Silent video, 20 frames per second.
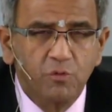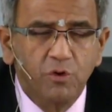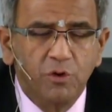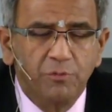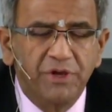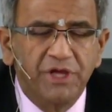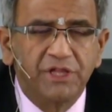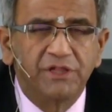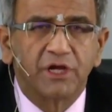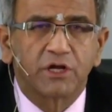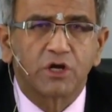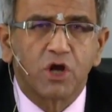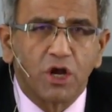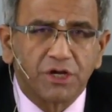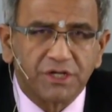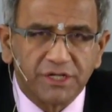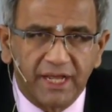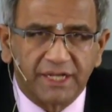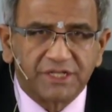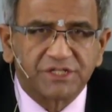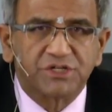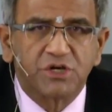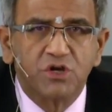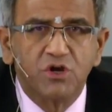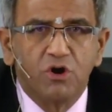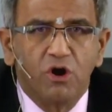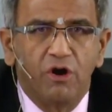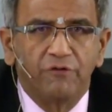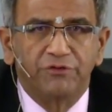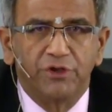will be in the context
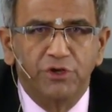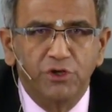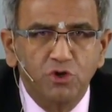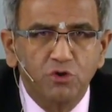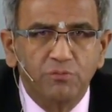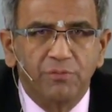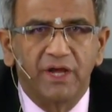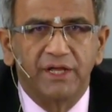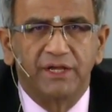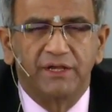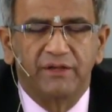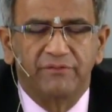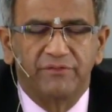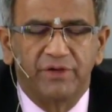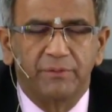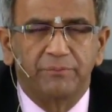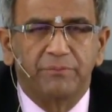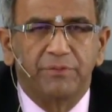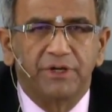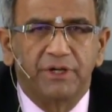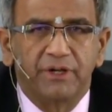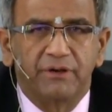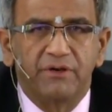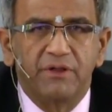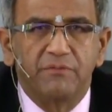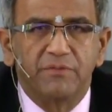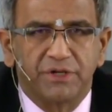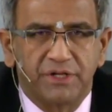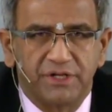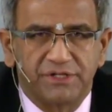of the new mine development
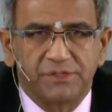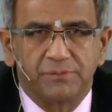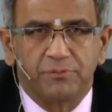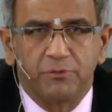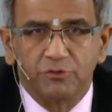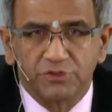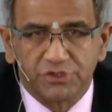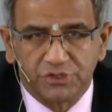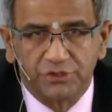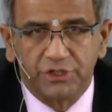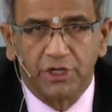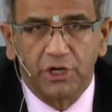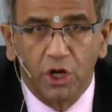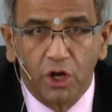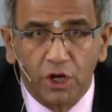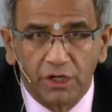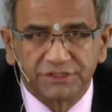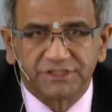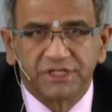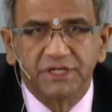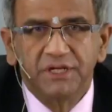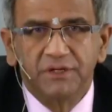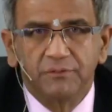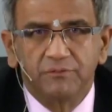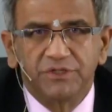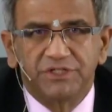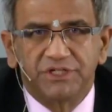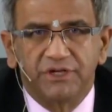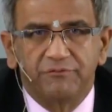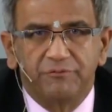agreement as opposed to the laws
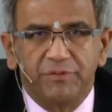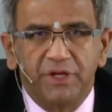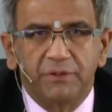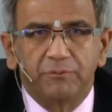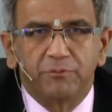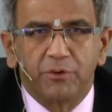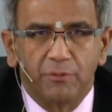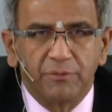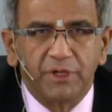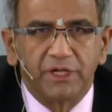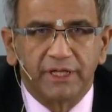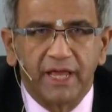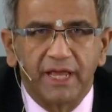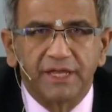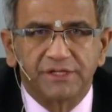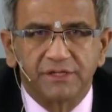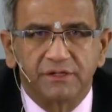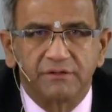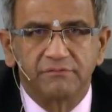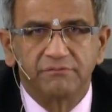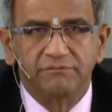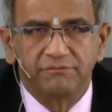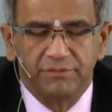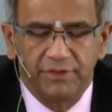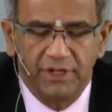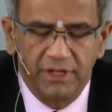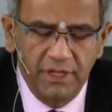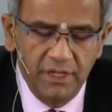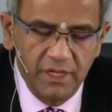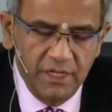which have been promulgated.
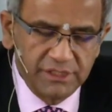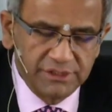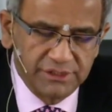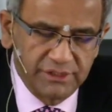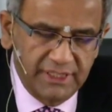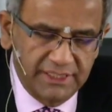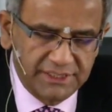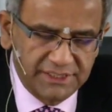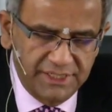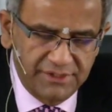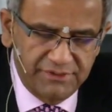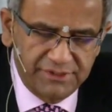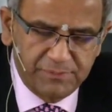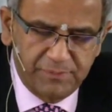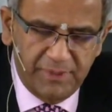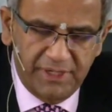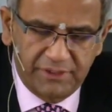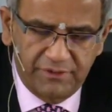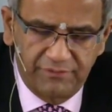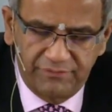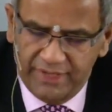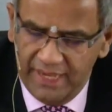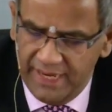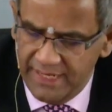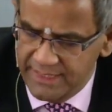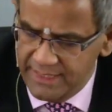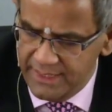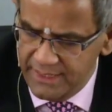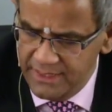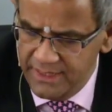So that's in respect of
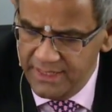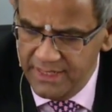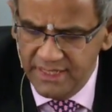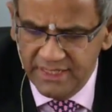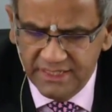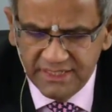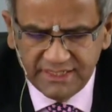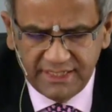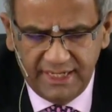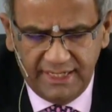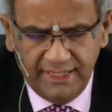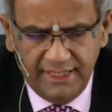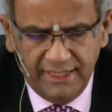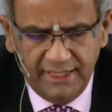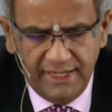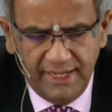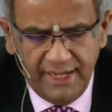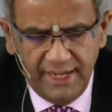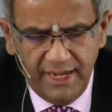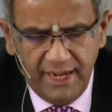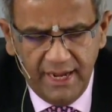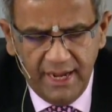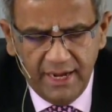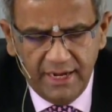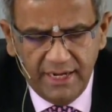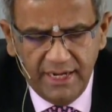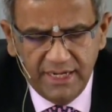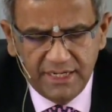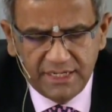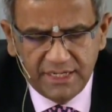Geita. Secondly,
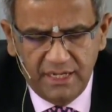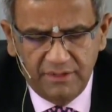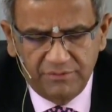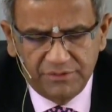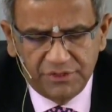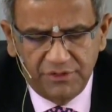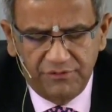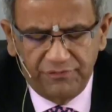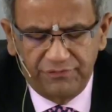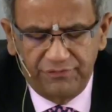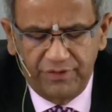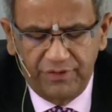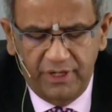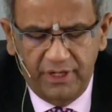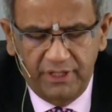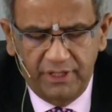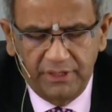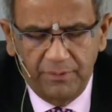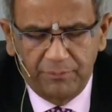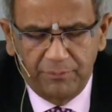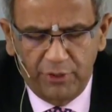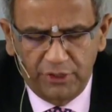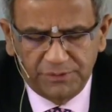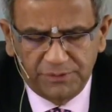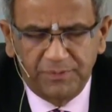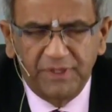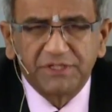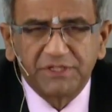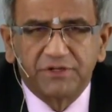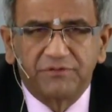in terms of uh, the
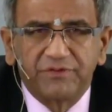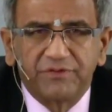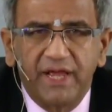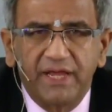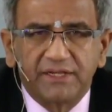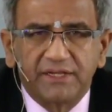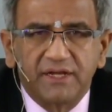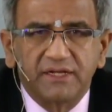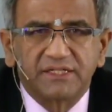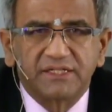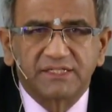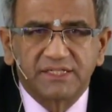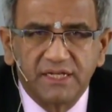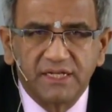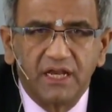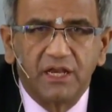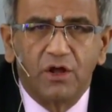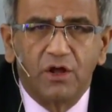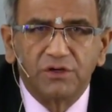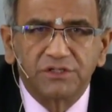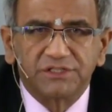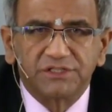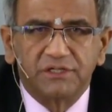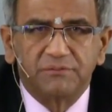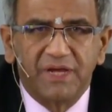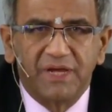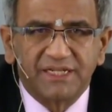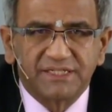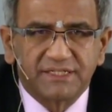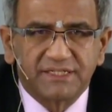prospects of Geita, it's still a
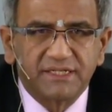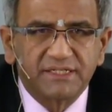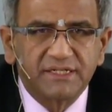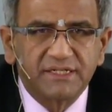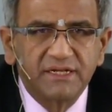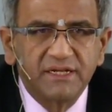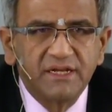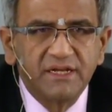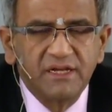long-term asset.